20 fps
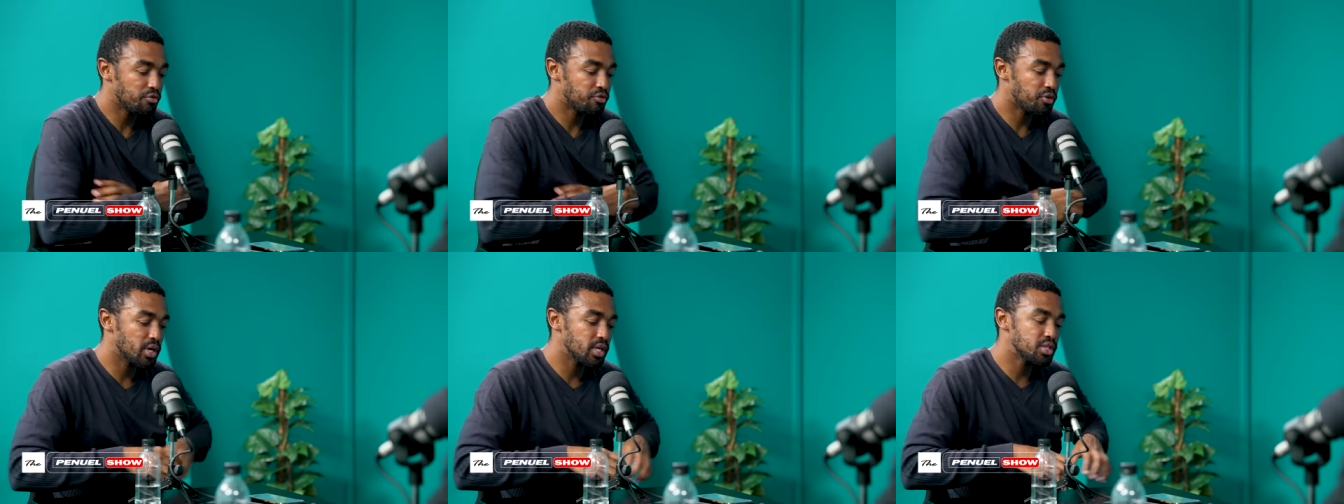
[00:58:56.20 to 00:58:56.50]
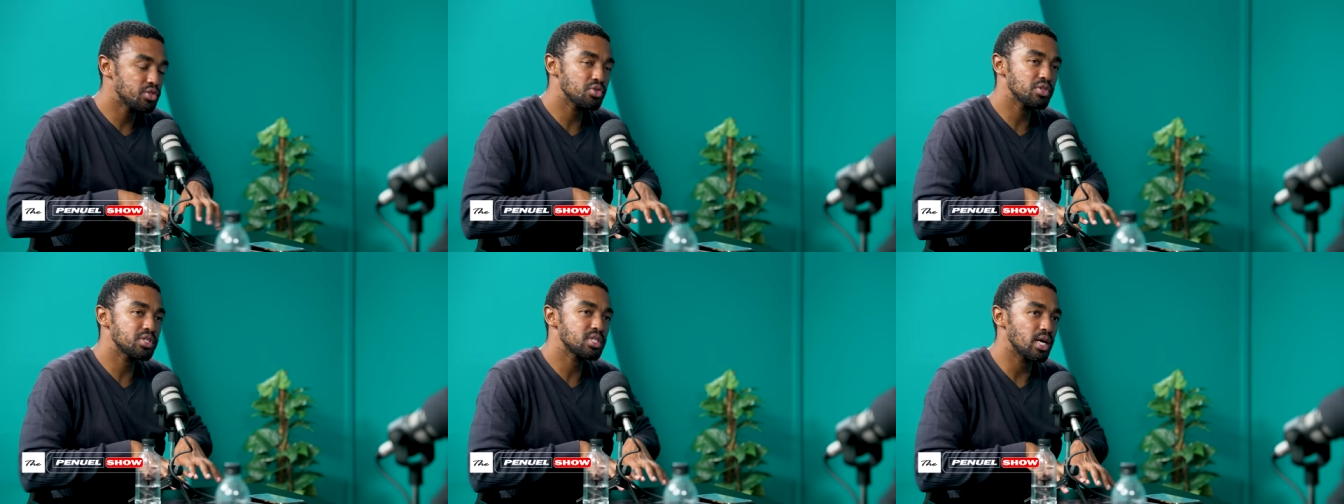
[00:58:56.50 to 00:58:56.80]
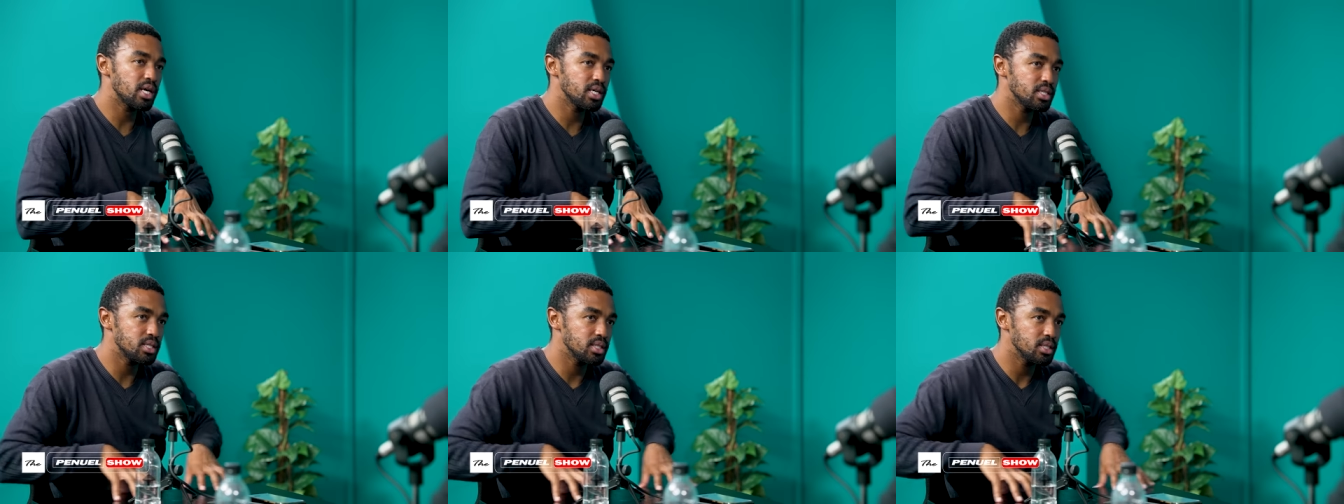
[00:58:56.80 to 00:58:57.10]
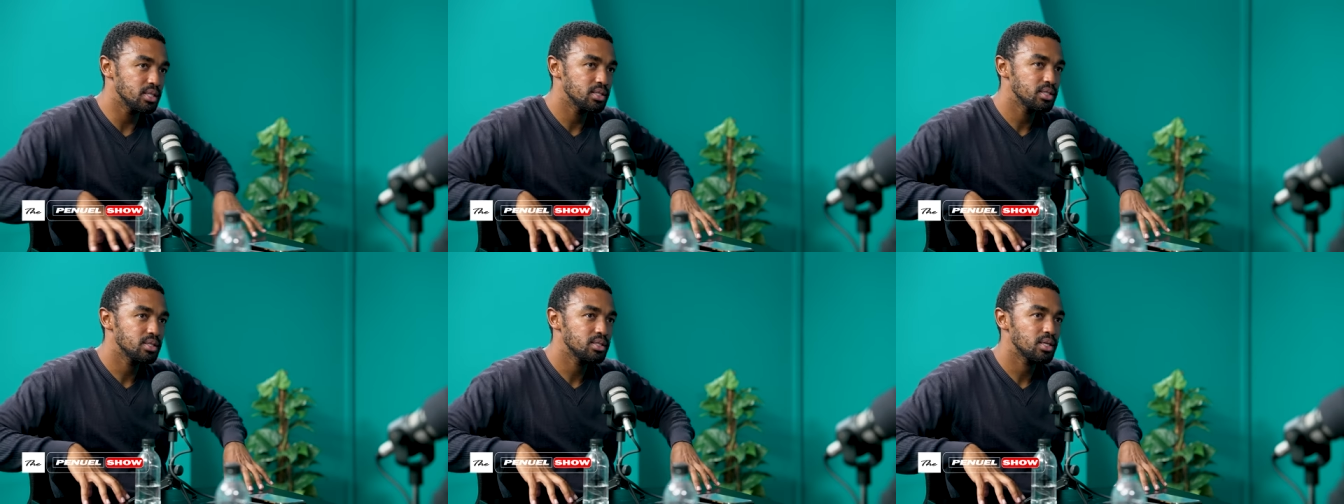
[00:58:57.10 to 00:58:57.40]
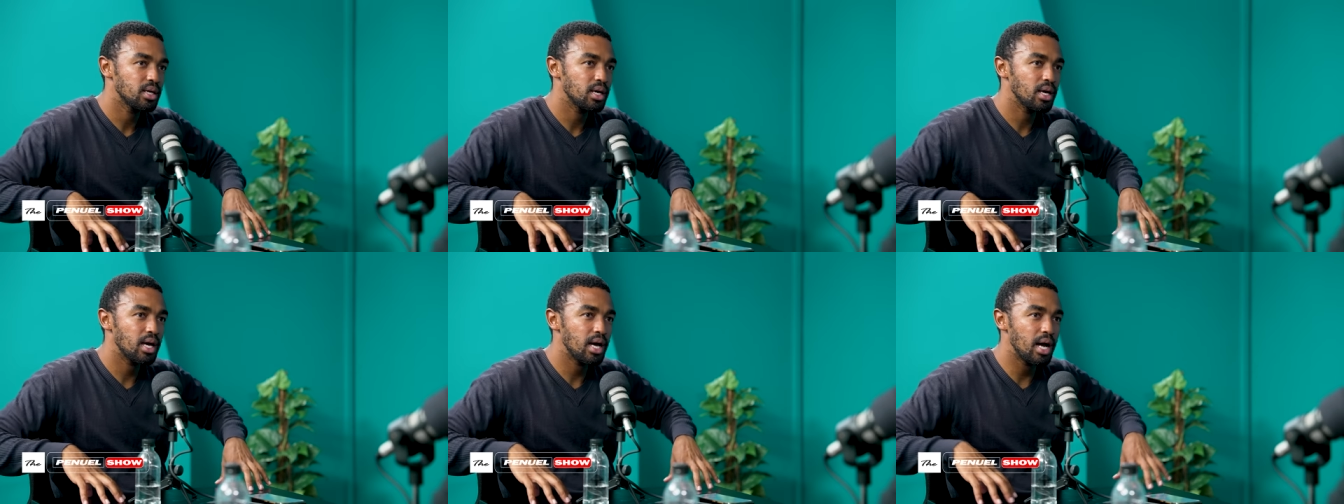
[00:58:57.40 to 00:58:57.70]
No, forget society.
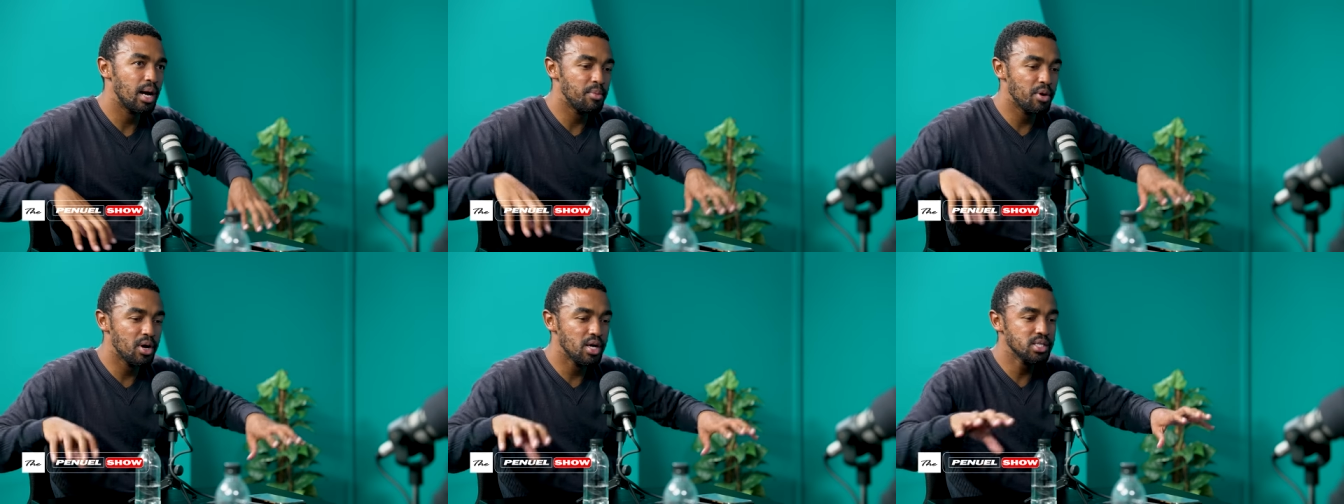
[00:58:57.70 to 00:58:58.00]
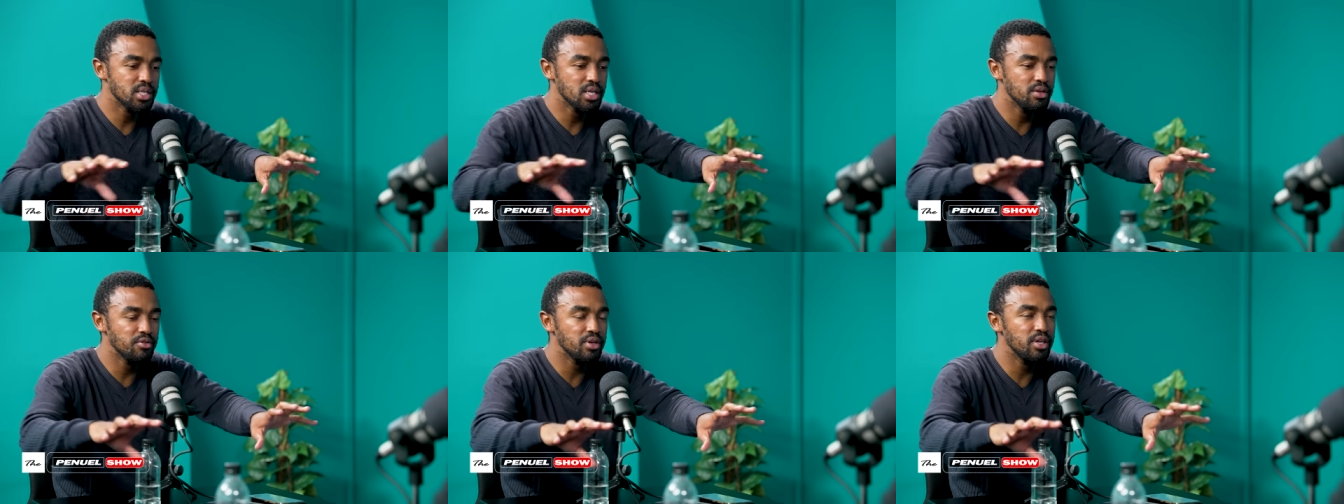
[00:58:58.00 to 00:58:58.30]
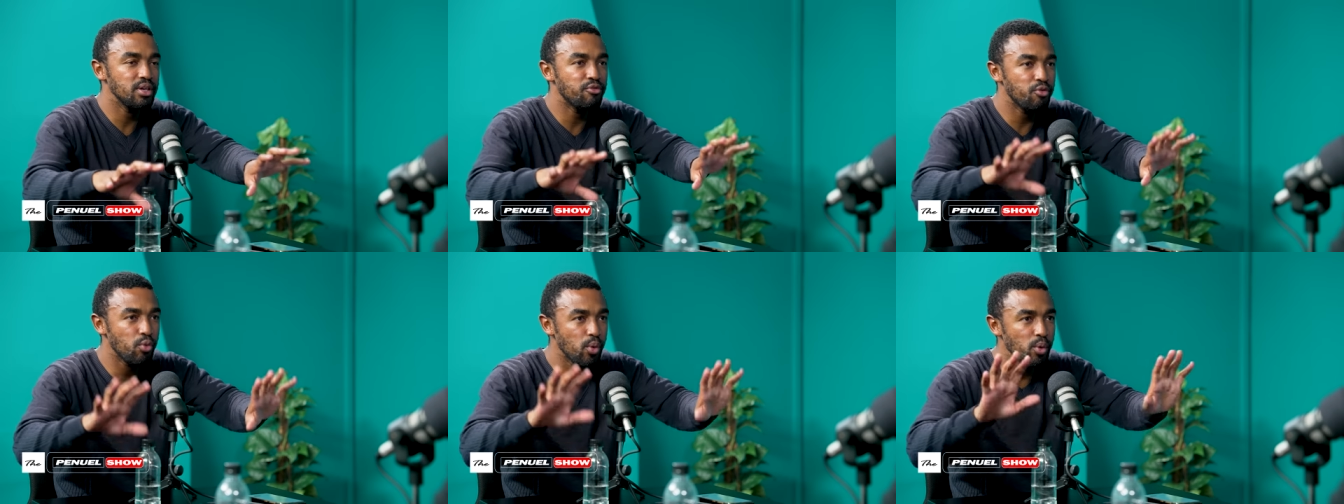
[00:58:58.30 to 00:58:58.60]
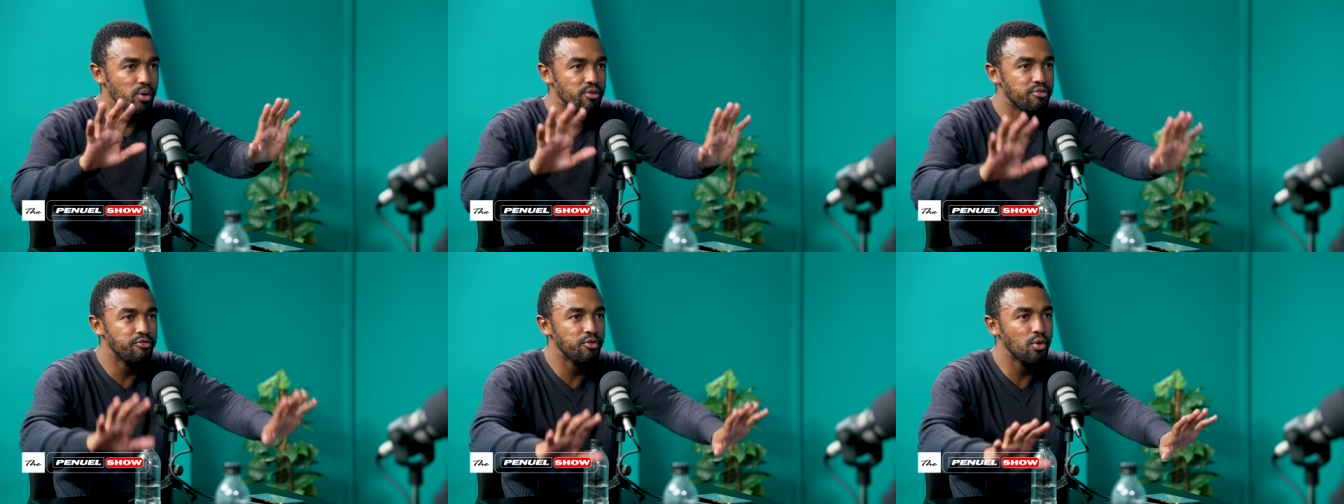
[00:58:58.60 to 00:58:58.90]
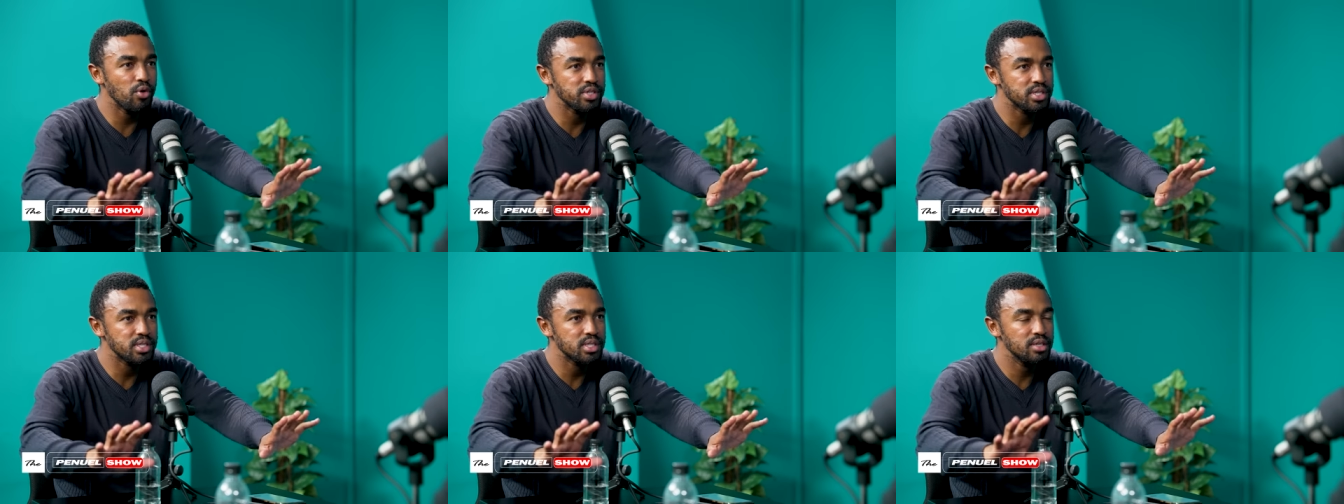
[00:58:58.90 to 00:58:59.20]
I'm asking if we were
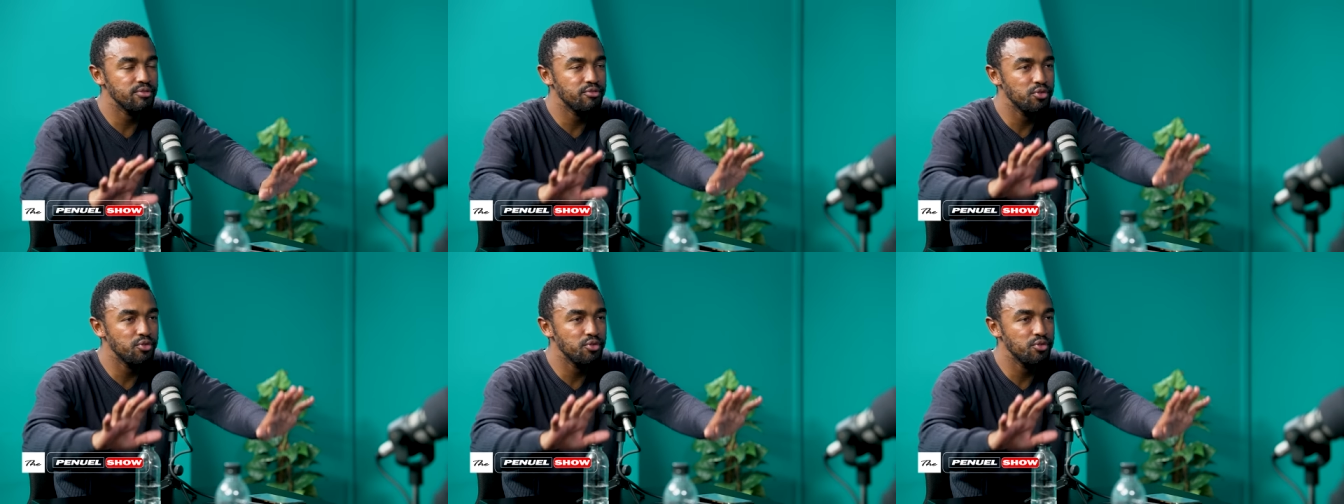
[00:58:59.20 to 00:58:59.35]
forced,